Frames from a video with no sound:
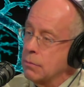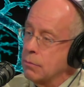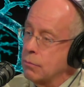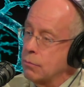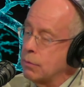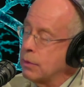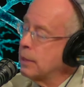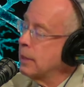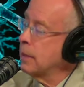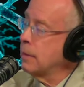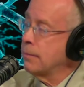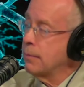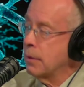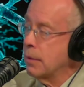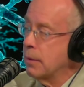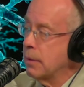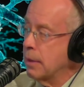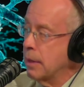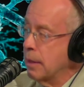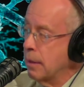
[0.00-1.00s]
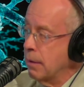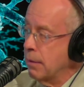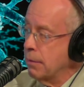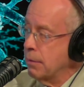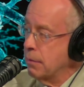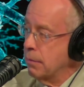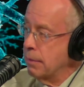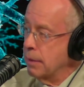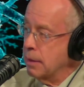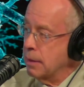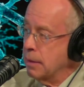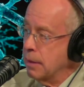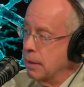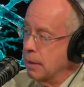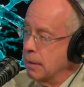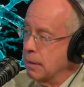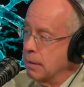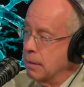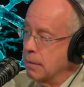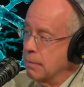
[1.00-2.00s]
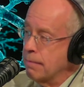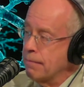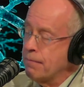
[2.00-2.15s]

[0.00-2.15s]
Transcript: really important characteristics